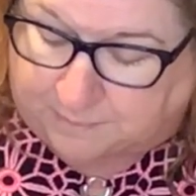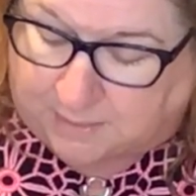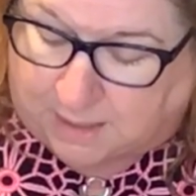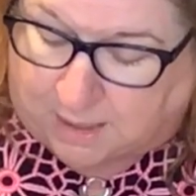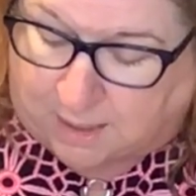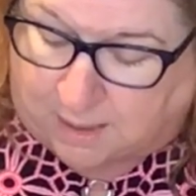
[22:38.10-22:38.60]

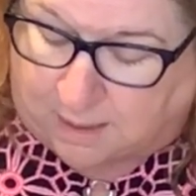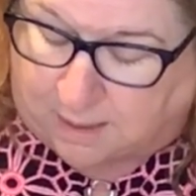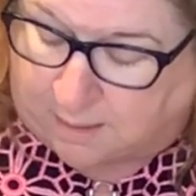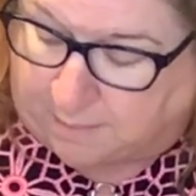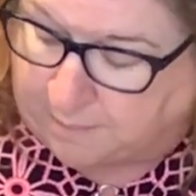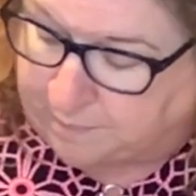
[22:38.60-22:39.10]

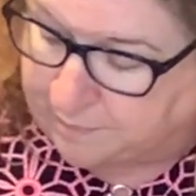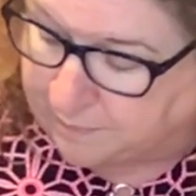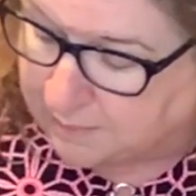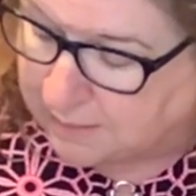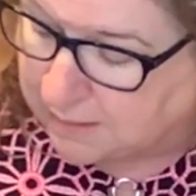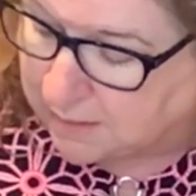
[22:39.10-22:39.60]
know.
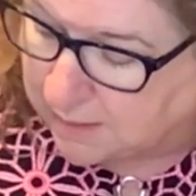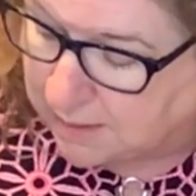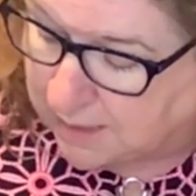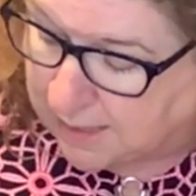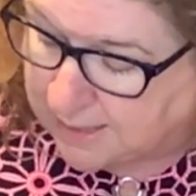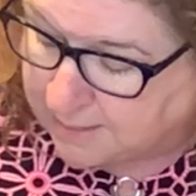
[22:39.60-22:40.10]

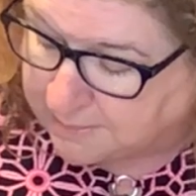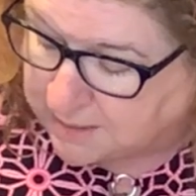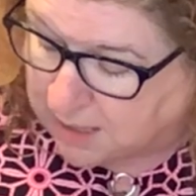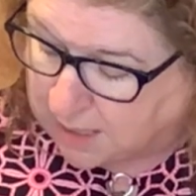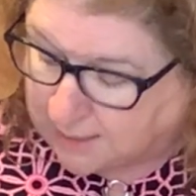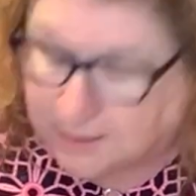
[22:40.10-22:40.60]
I am
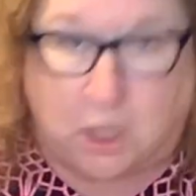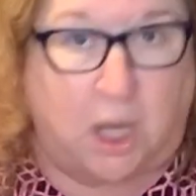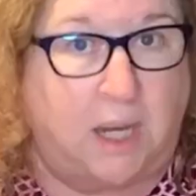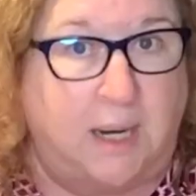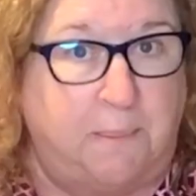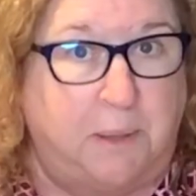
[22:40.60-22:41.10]
not
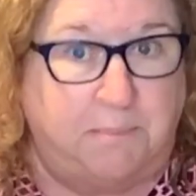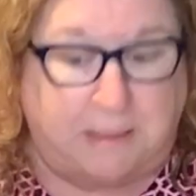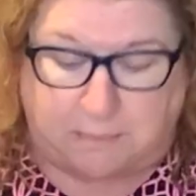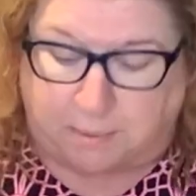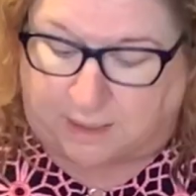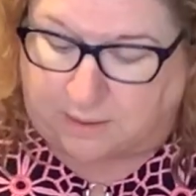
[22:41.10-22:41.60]
caught up on
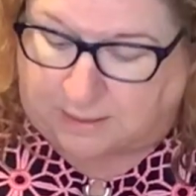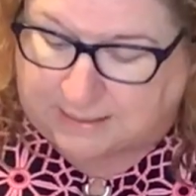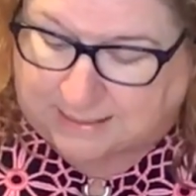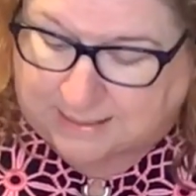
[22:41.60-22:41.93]
Big Brother.